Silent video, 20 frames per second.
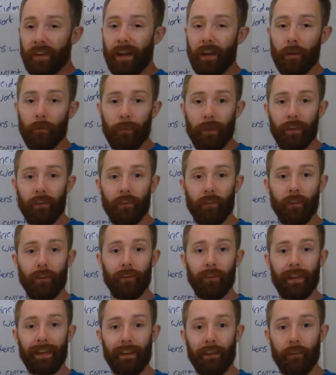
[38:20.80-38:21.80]

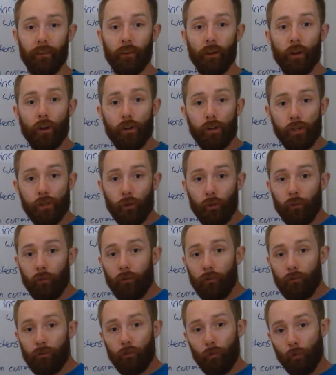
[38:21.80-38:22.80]
nanometers is just
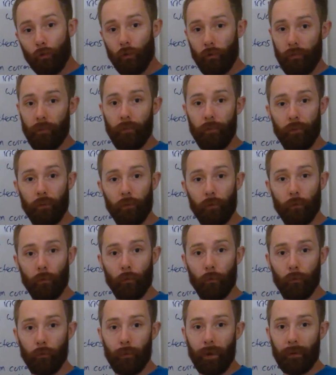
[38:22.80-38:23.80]
short of the
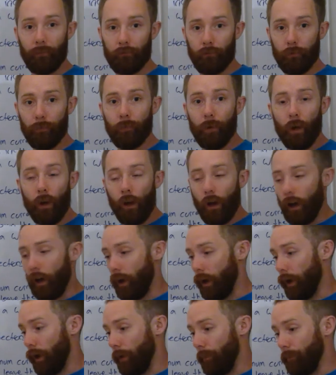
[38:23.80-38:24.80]
visible spectrum,
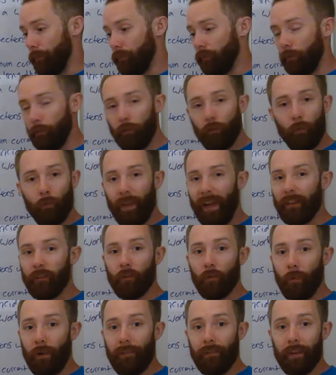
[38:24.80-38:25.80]
so that's
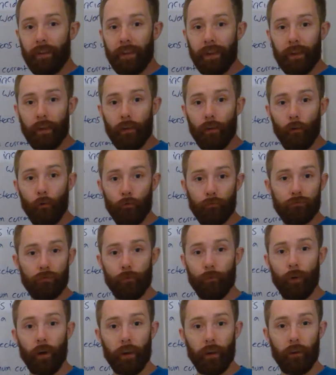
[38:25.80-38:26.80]
somewhere in the
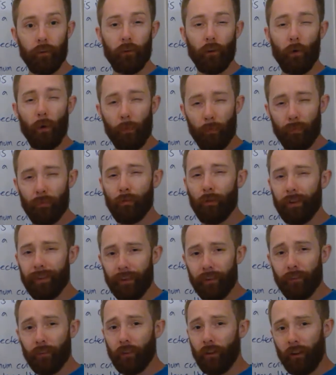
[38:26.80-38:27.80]
ultraviolet. So I'm
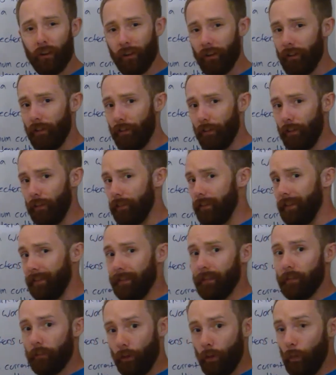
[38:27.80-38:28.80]
pretty certain that this
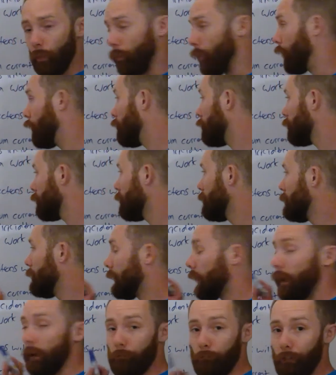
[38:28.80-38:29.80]
is going to work.
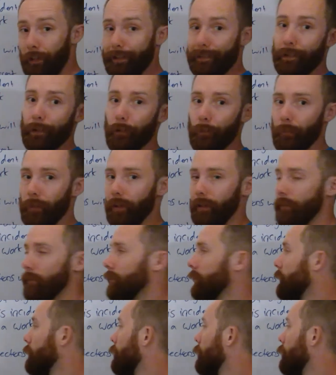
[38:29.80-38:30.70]
I really hope it is.